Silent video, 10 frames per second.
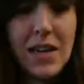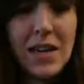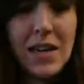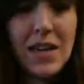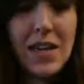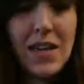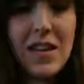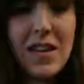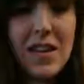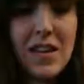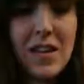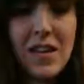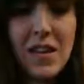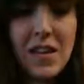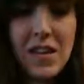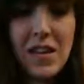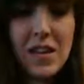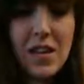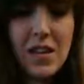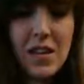
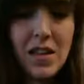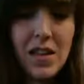Nobody speaks.